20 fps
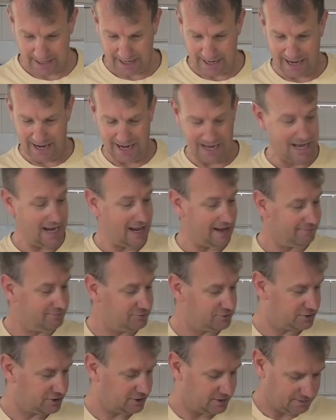It
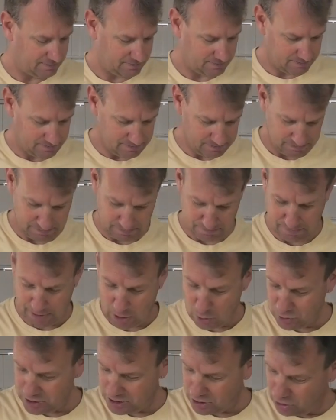lives
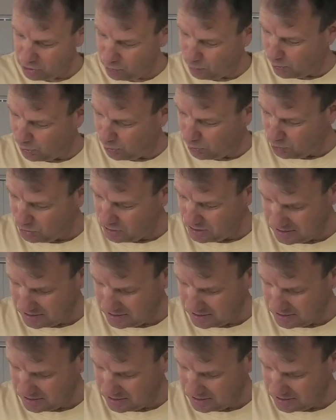bolted on the wall,